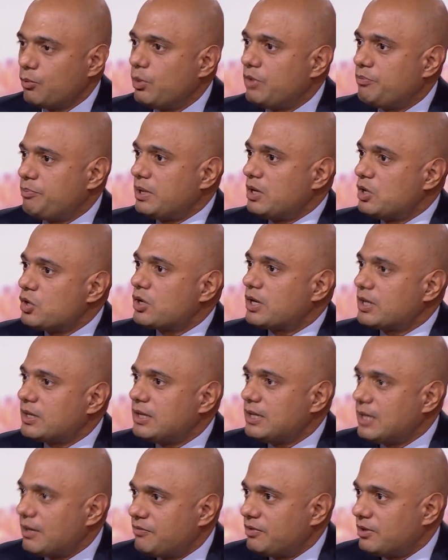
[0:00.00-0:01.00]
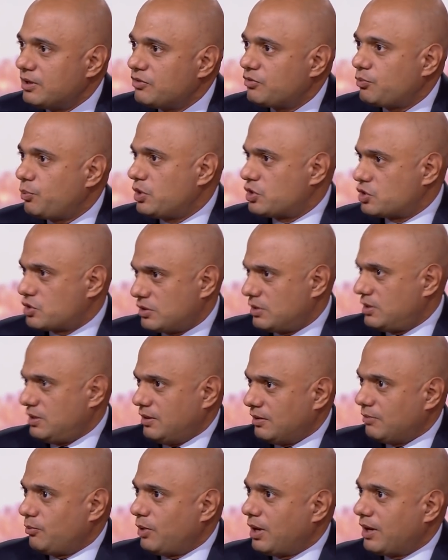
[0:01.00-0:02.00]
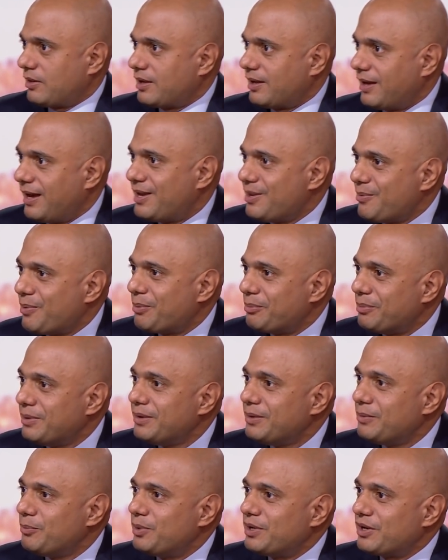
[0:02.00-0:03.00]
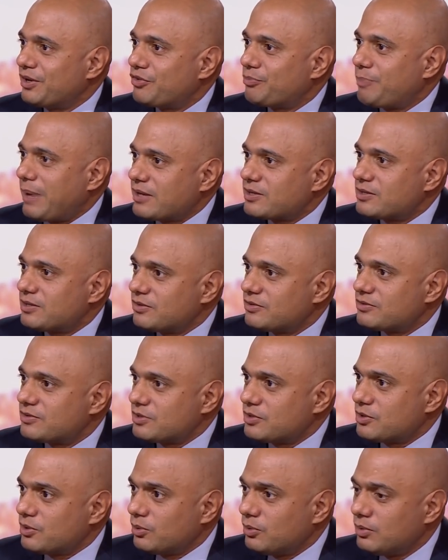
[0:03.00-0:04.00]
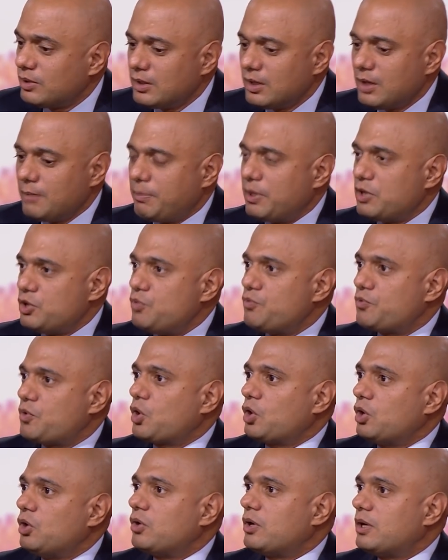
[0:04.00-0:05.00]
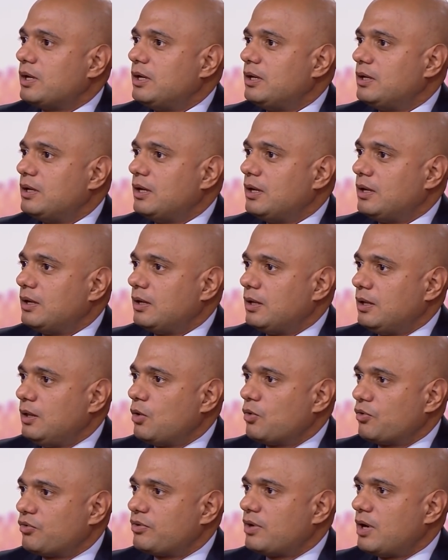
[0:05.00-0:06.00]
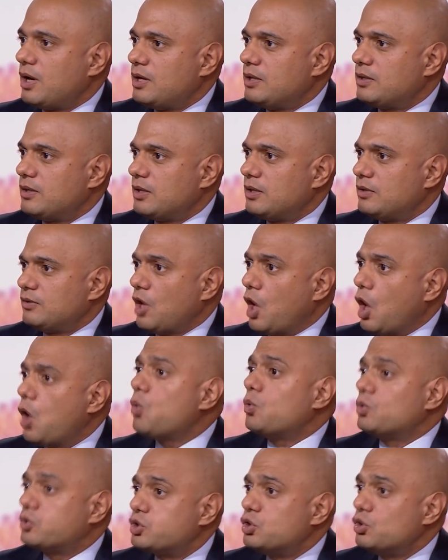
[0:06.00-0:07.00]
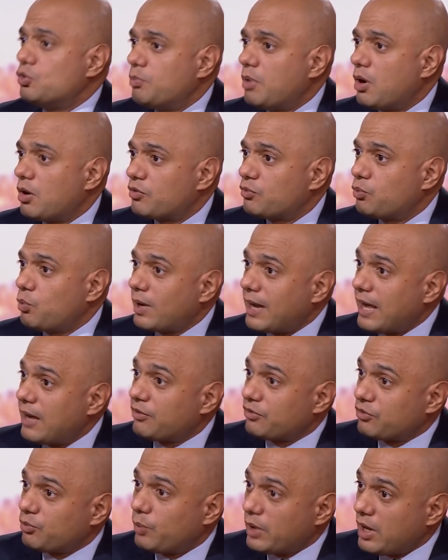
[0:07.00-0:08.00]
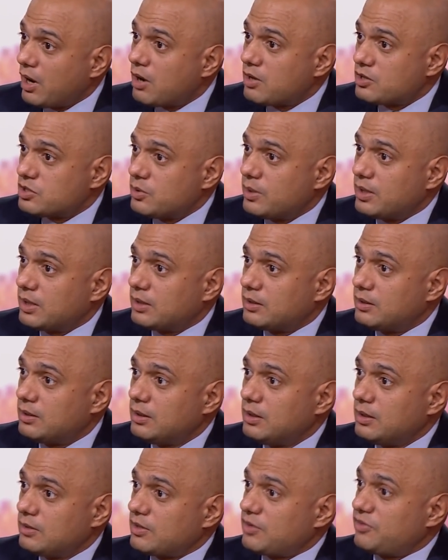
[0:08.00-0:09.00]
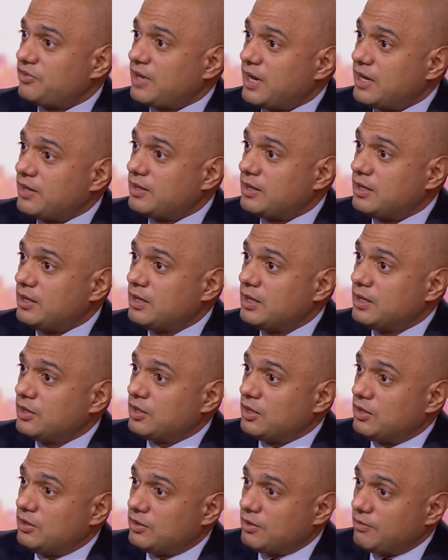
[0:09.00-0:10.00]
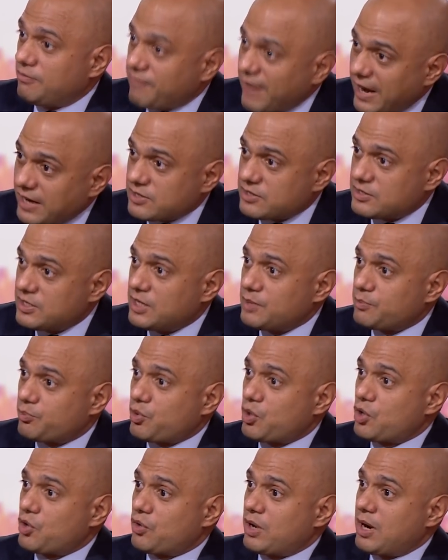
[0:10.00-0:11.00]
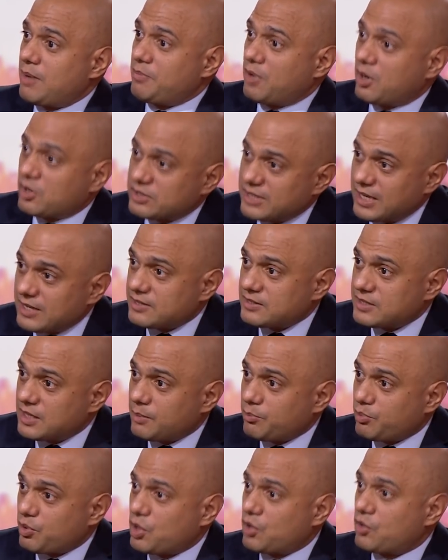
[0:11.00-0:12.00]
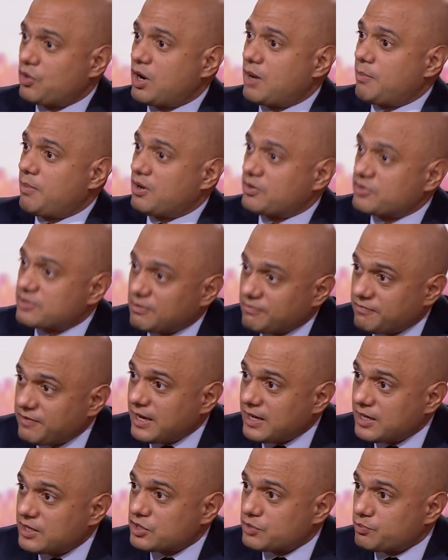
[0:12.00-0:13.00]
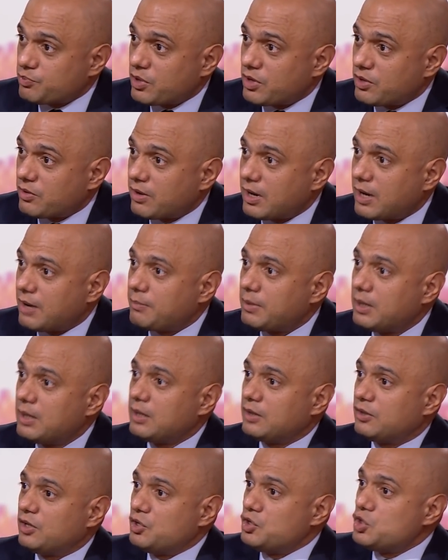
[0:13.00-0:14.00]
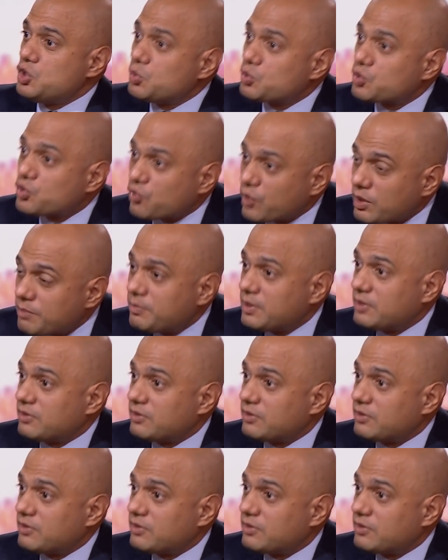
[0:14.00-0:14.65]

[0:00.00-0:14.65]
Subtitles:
We've been looking at the evidence, which, you know, I think anyone would expect us to do. But you've got to look at it alongside the whole toolbox, what else we are doing. And as I say, the vaccine program, our testing program, our surveillance program, the new treatments